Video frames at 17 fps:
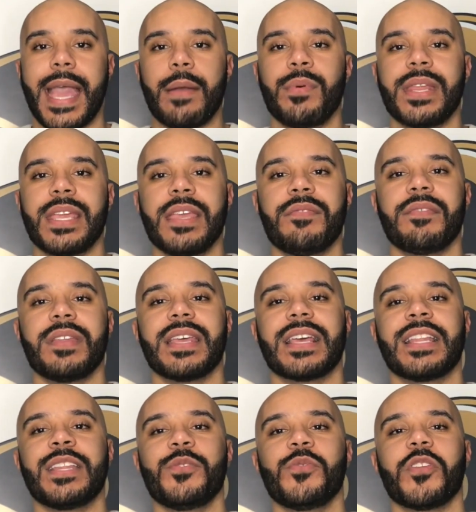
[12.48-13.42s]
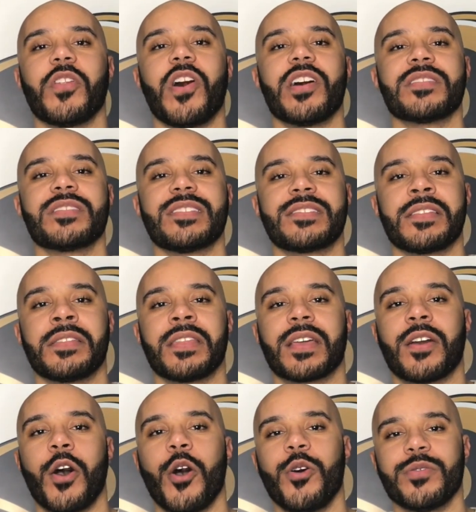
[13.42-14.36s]
would even include losses to the
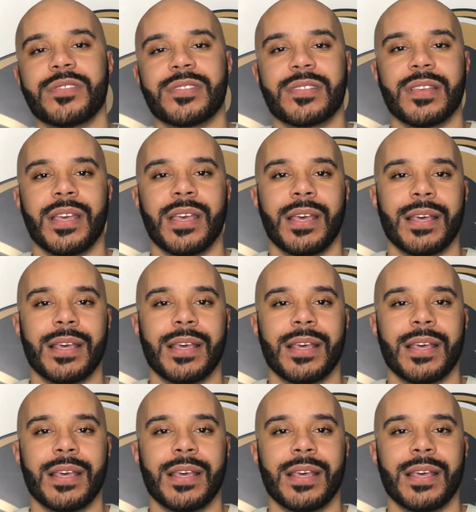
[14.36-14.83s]
Colts,